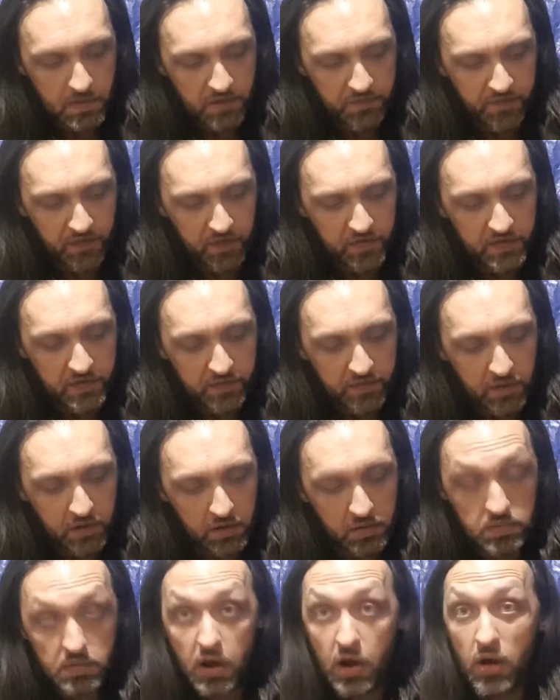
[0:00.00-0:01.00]
First of
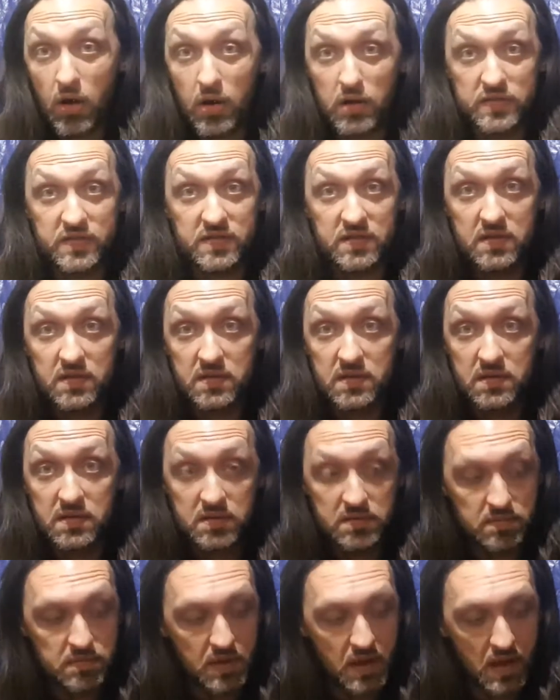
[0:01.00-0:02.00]
all, cost.
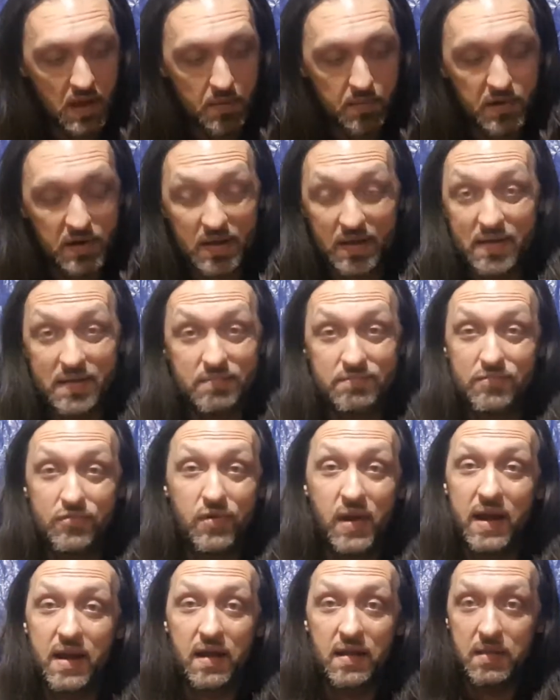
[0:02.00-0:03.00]
I'm gonna
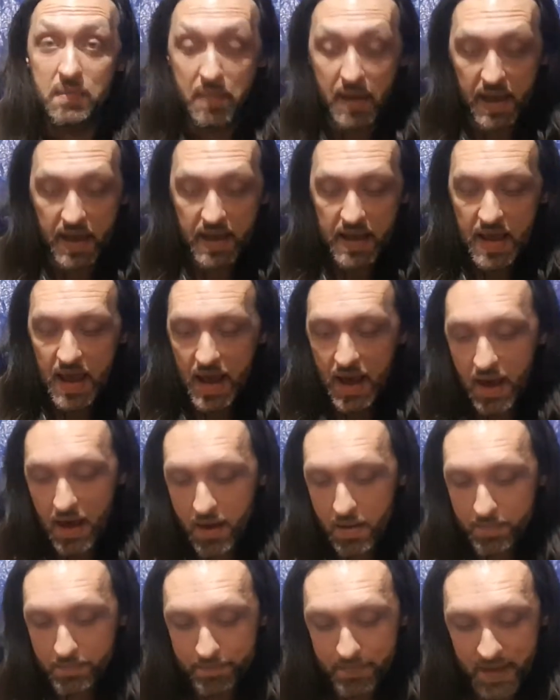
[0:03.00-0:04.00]
right out of the bat.
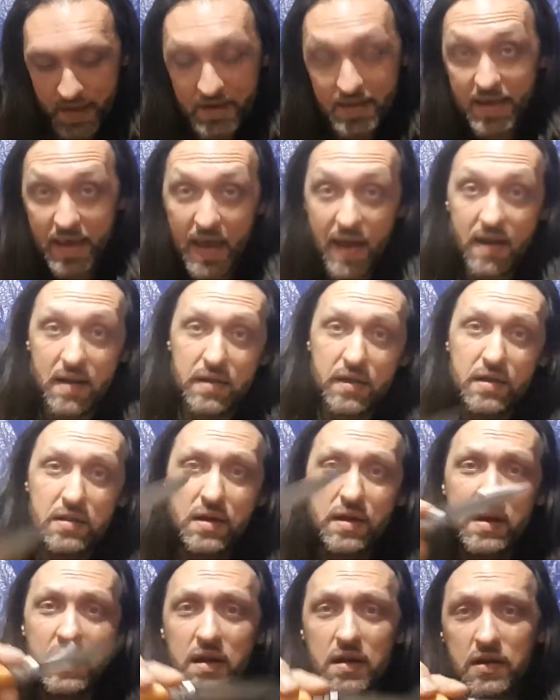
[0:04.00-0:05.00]
In Canada, you're
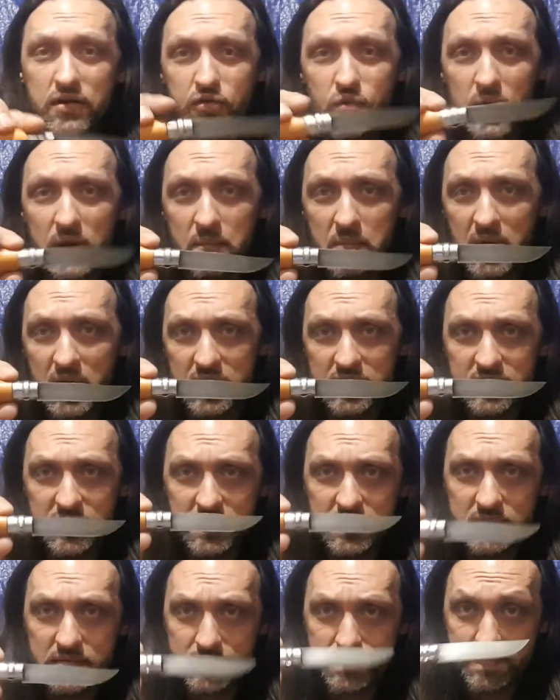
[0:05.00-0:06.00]
looking under 20
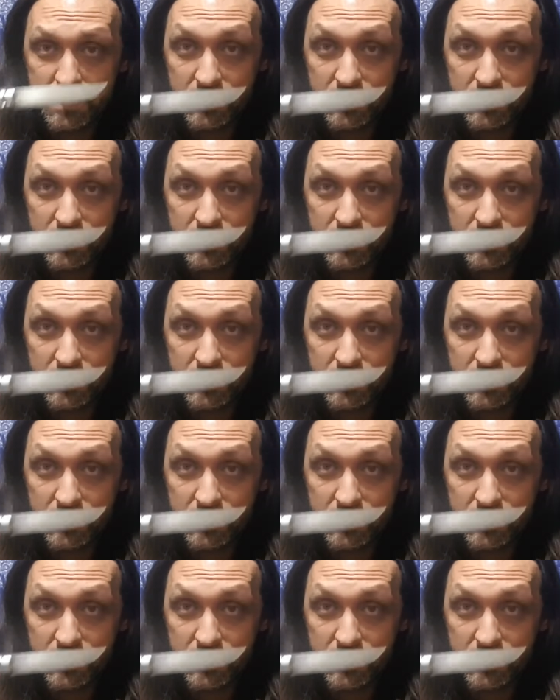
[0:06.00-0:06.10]
bucks.